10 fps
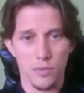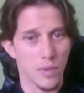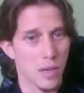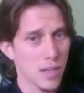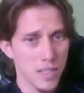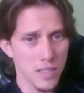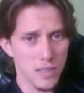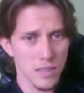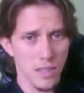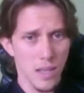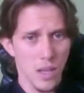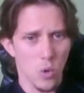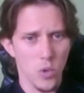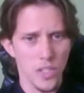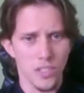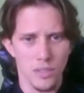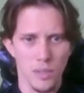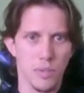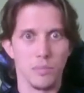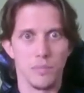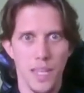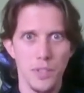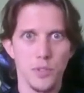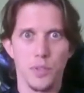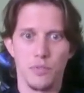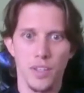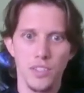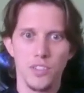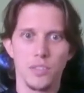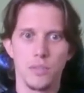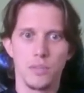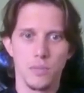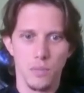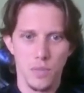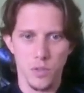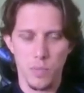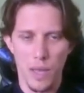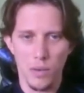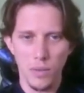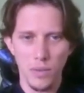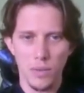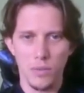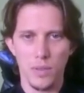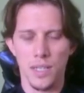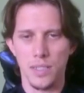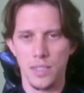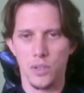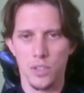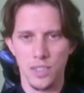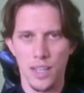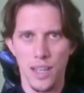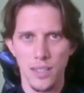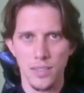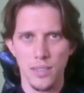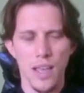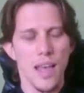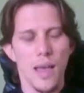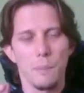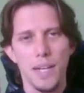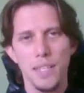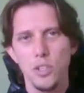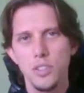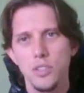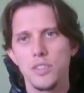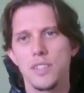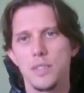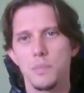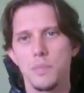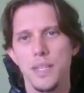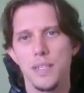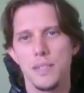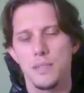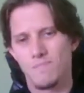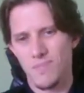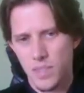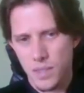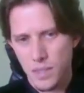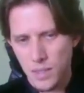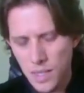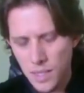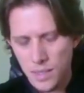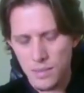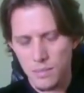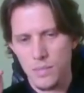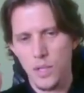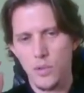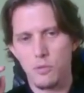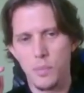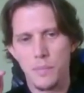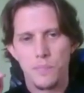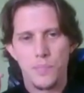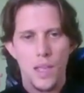of Valkyries, which is the damage prevention spell that the order has, but I don't use it because, think with me,